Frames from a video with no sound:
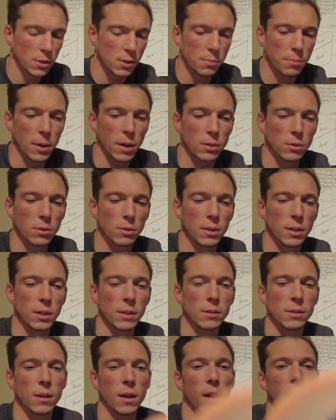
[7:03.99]
special
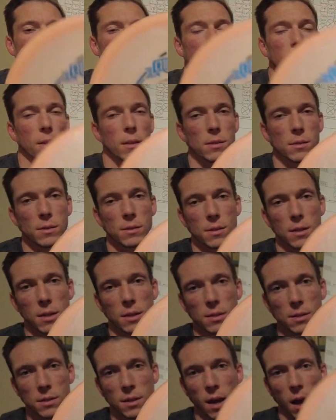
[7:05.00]
disc. This is the
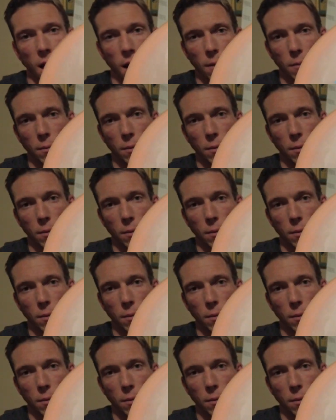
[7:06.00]
Scott